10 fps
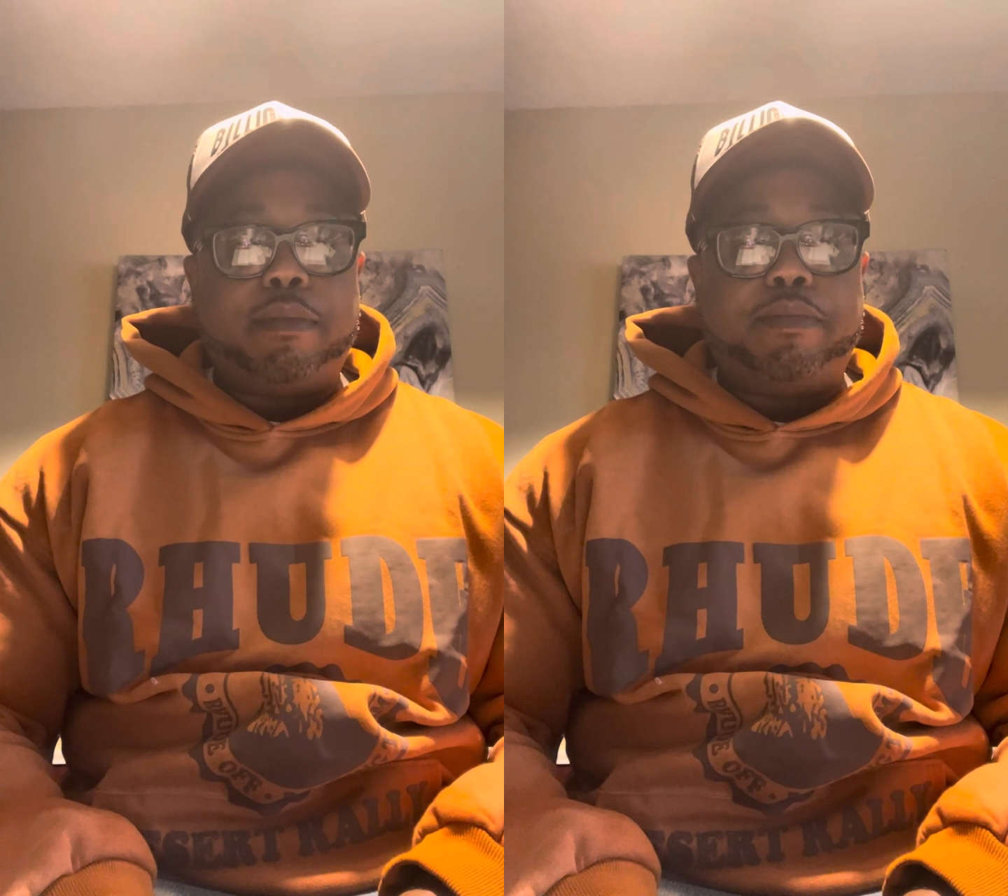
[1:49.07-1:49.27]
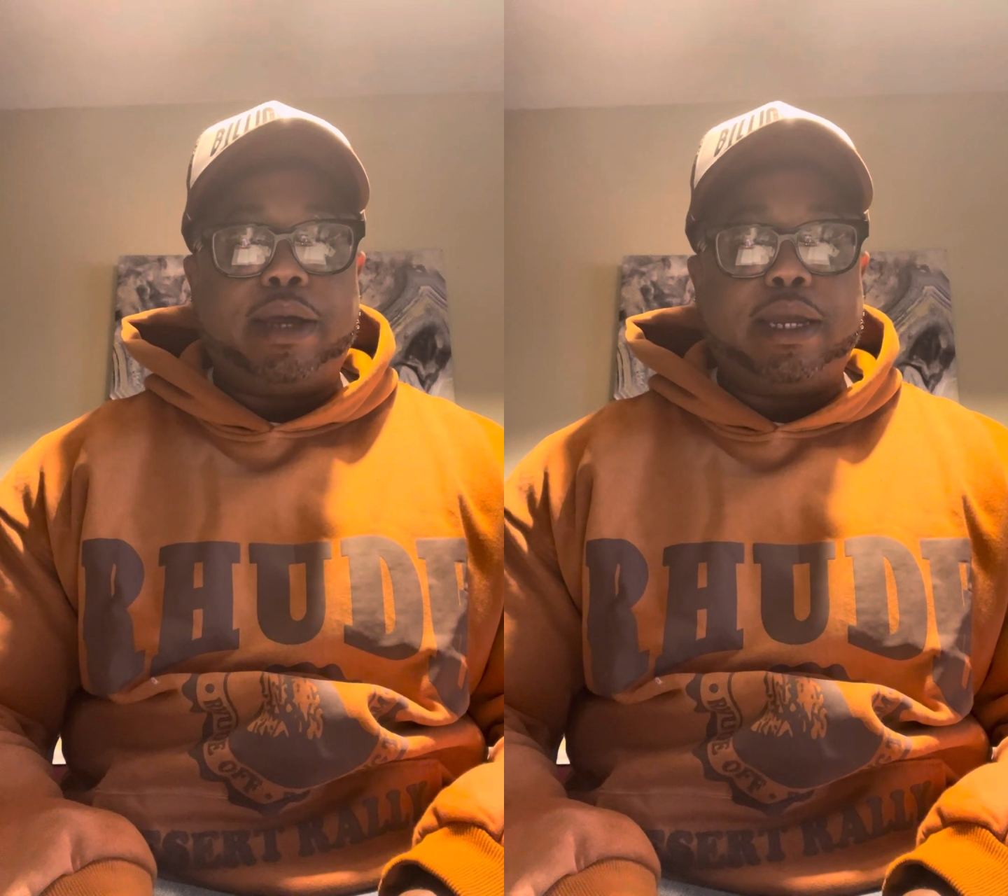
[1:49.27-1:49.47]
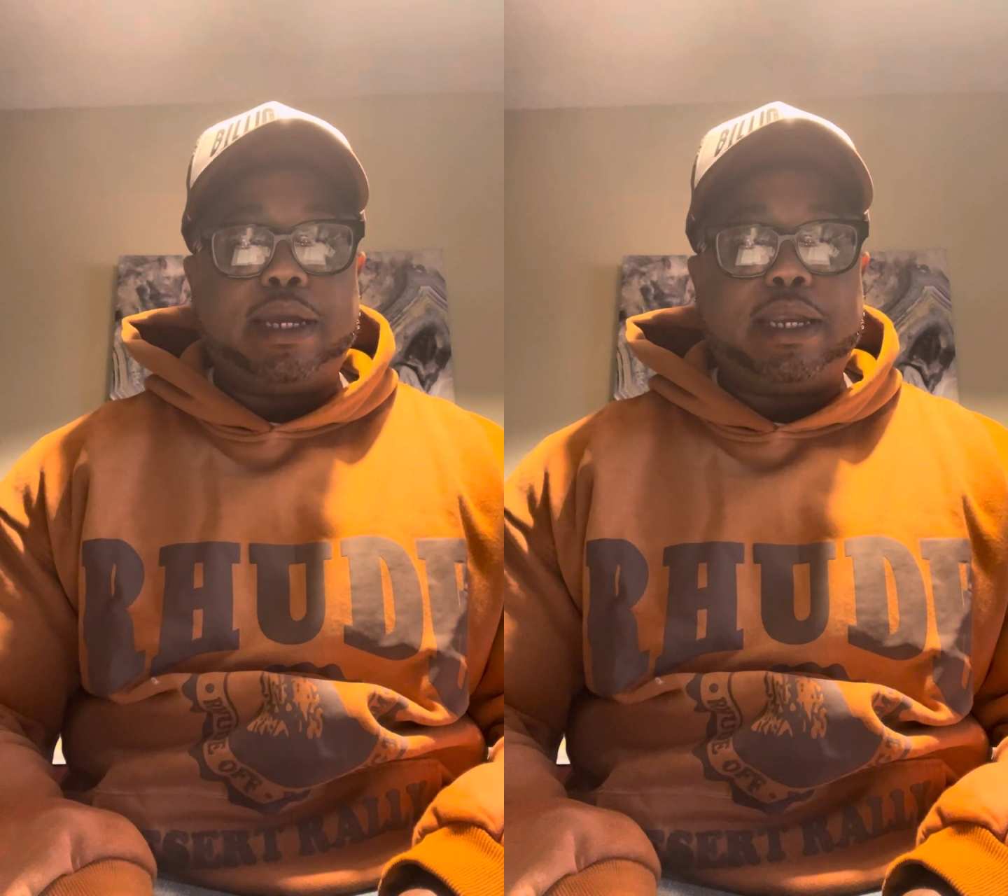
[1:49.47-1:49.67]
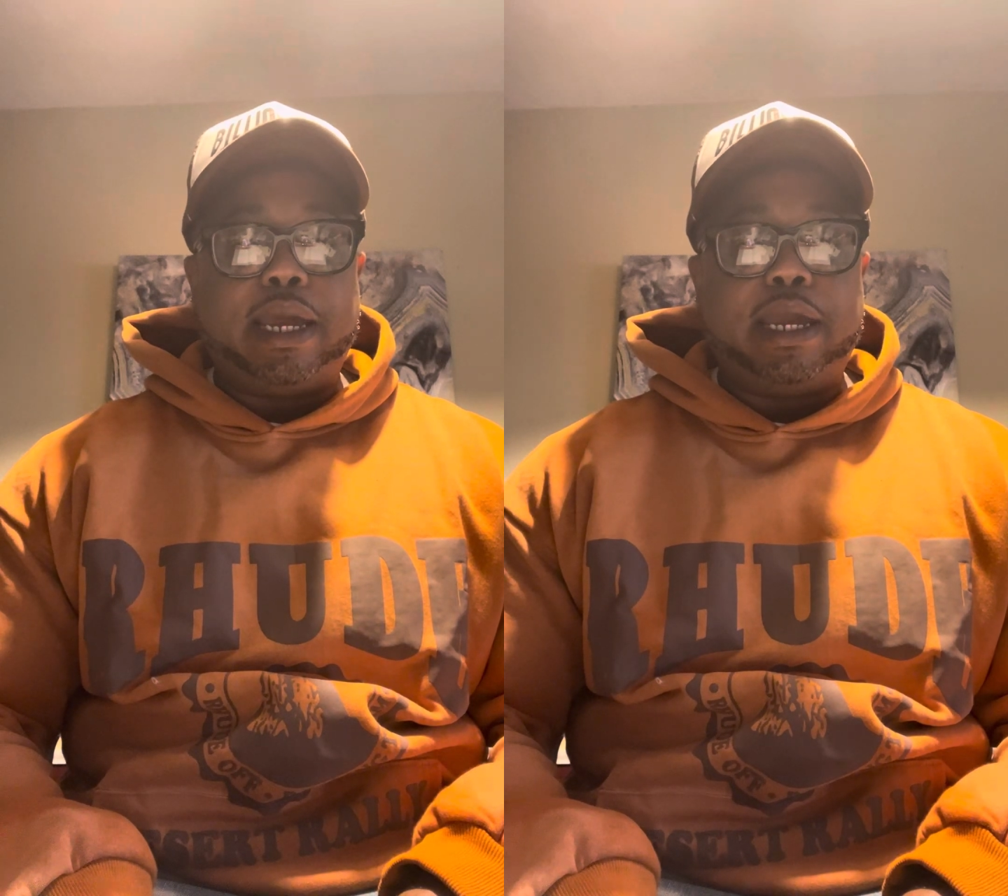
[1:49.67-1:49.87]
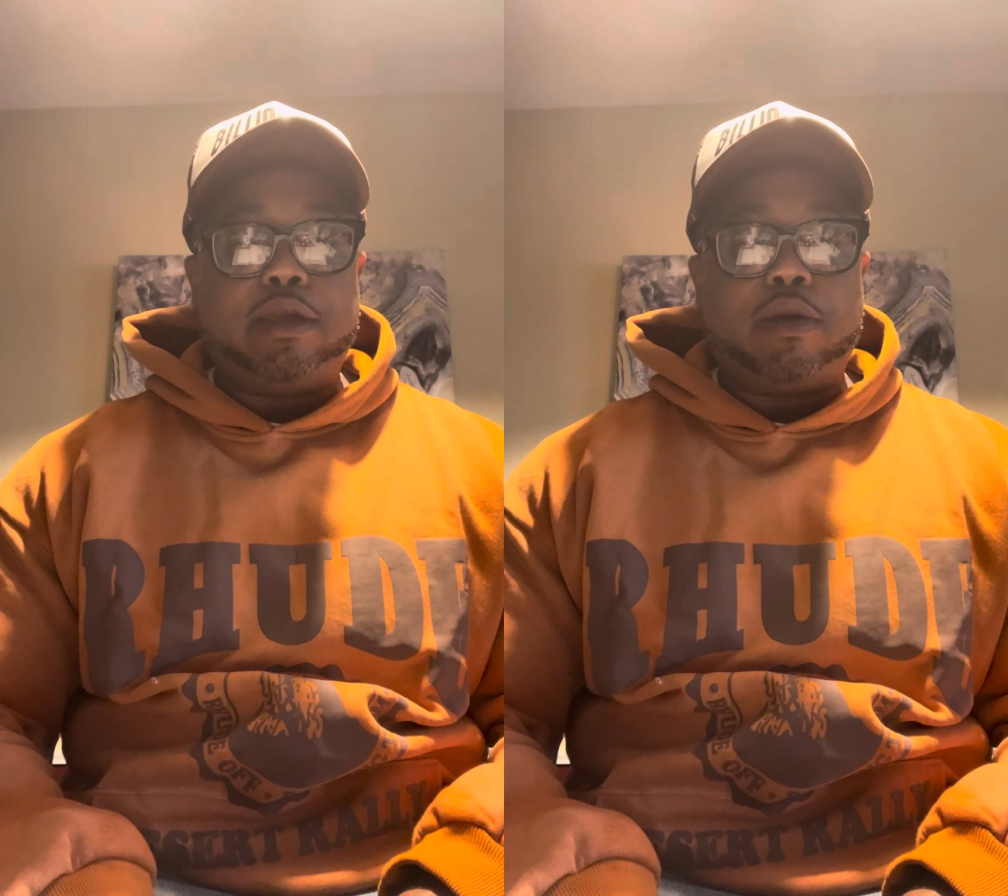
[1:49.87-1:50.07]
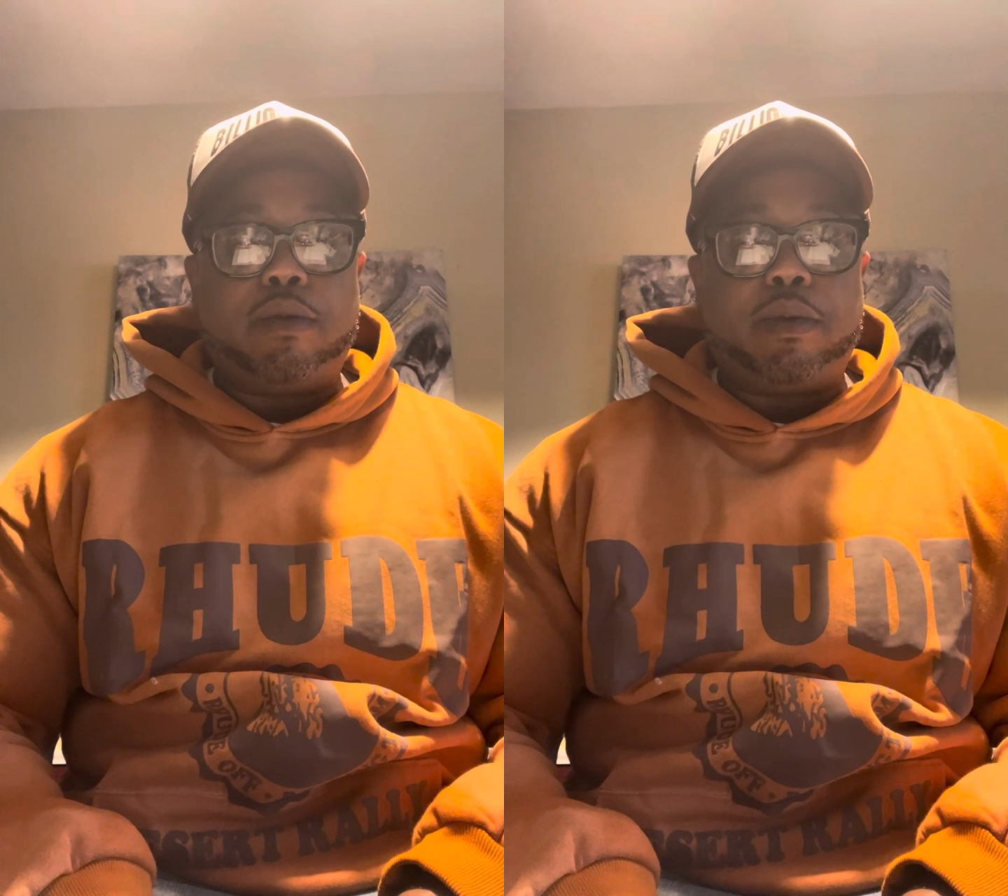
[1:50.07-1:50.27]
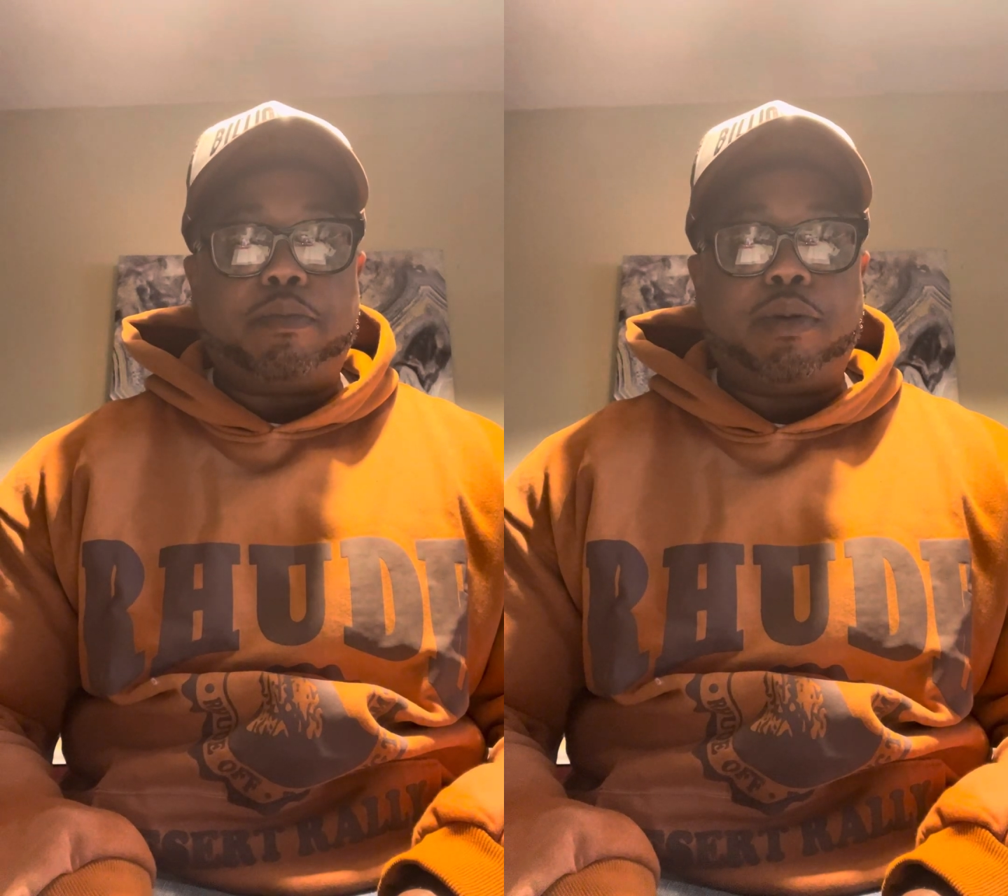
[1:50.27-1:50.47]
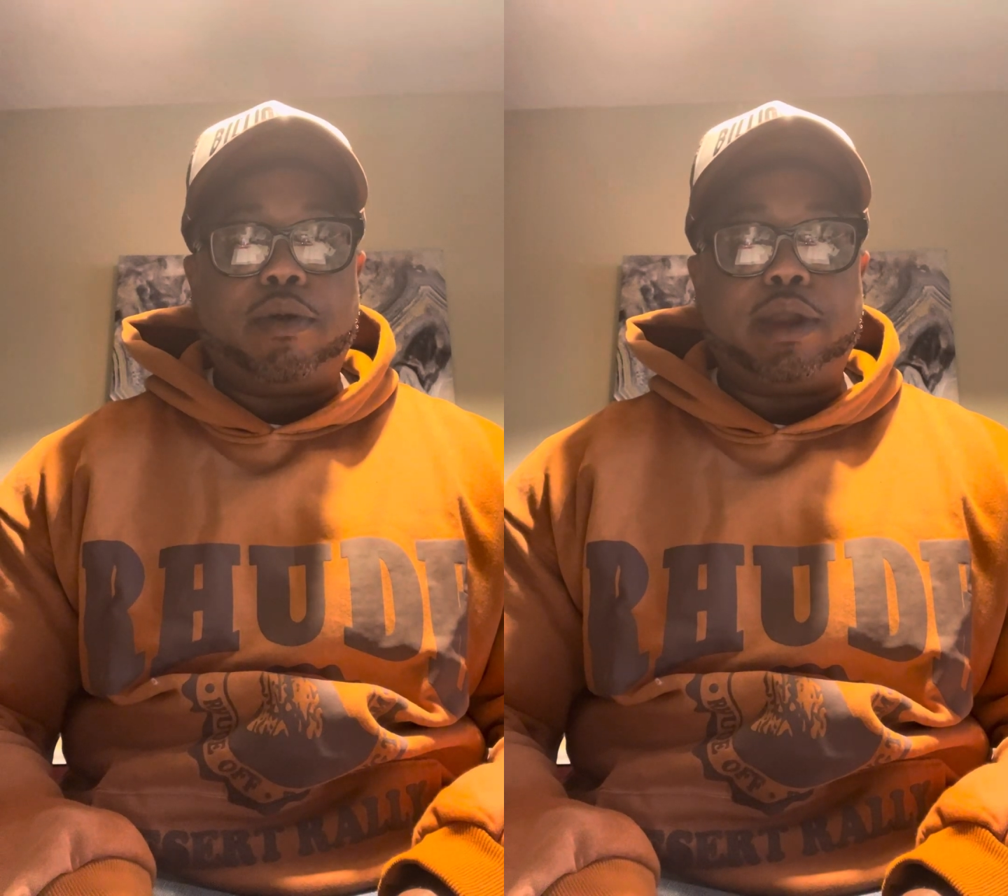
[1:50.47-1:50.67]
billing date, your
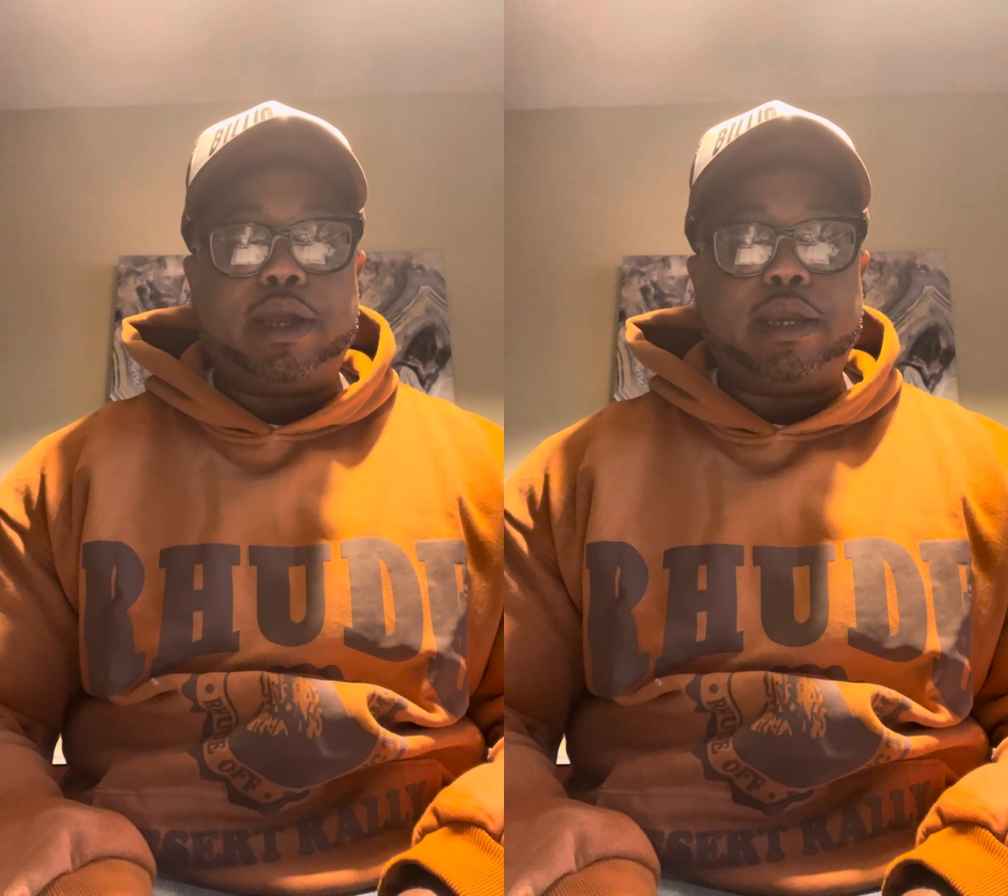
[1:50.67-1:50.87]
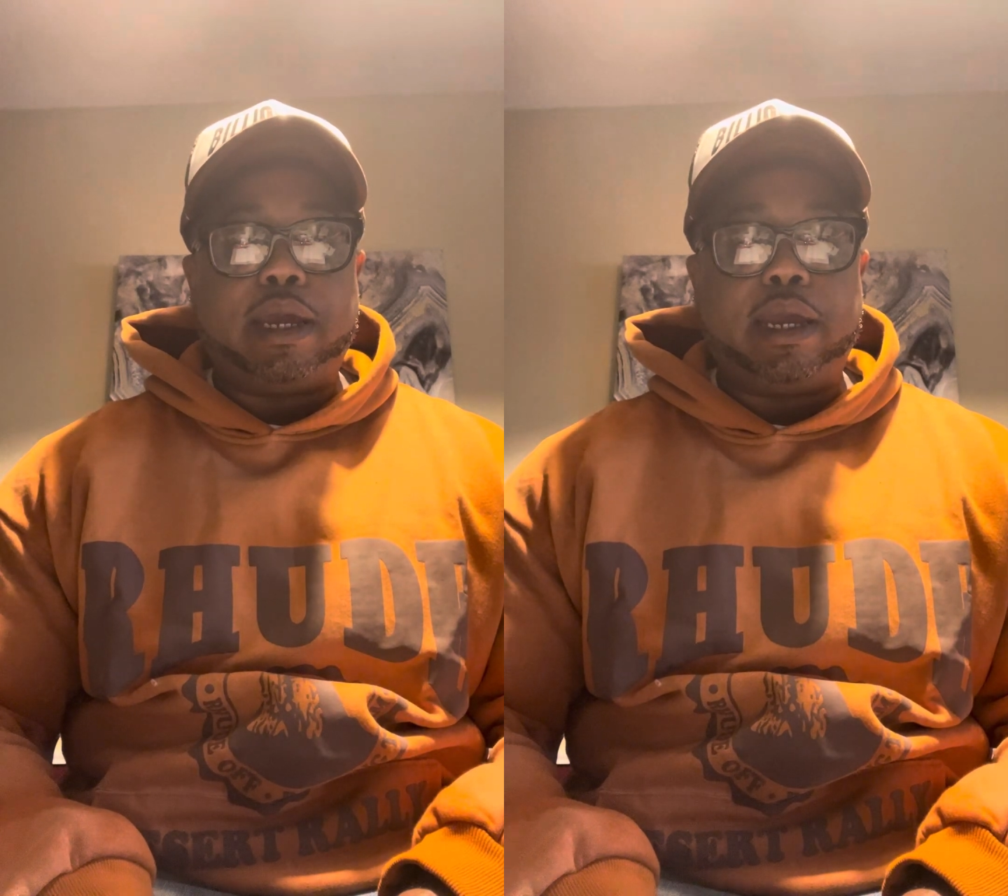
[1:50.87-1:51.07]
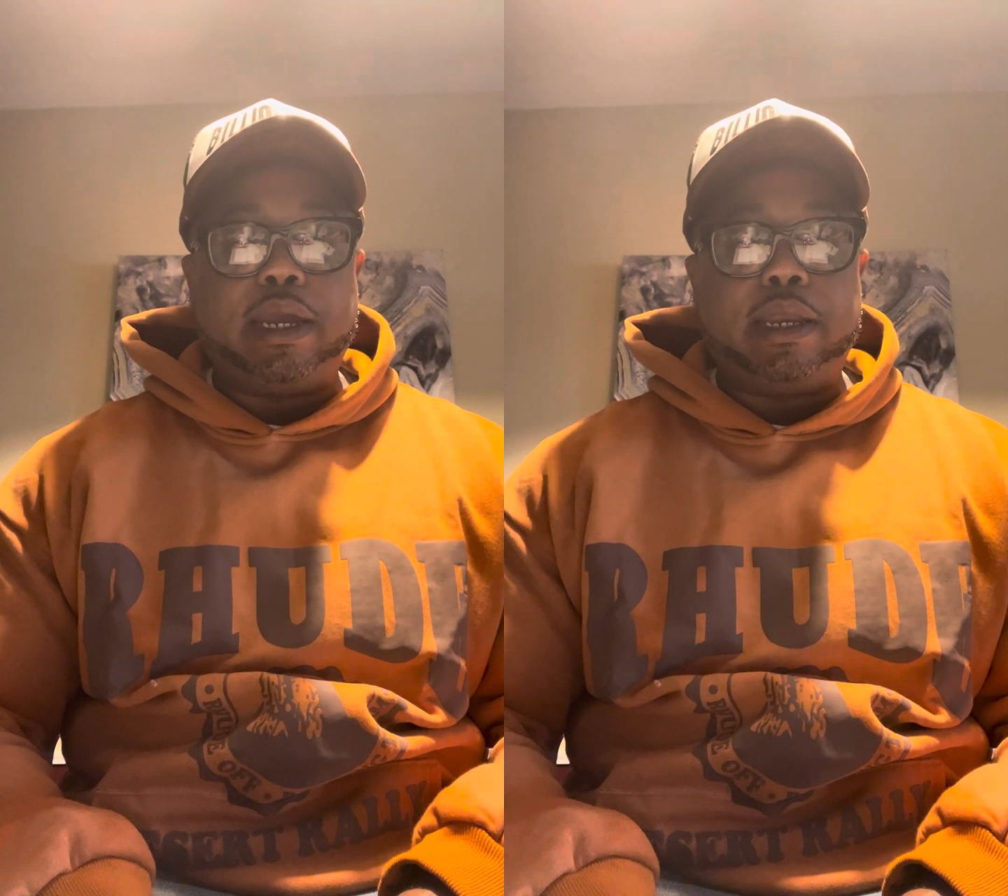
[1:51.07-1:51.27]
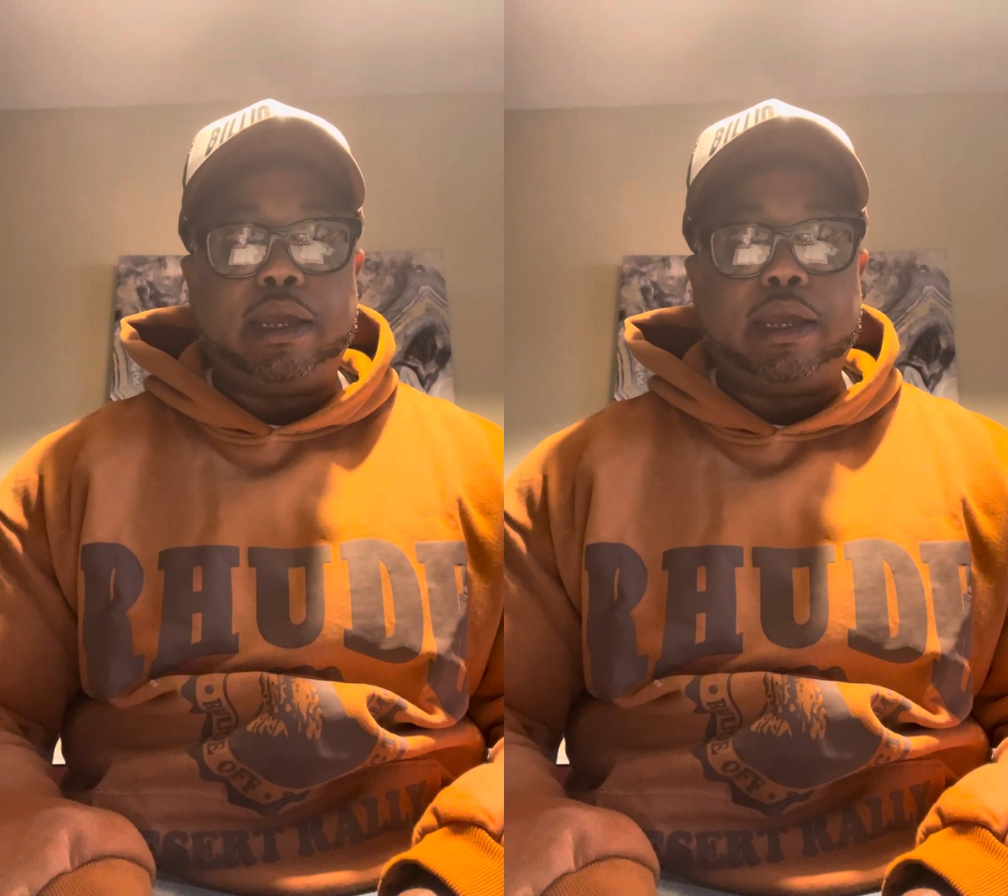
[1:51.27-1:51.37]
reporting date,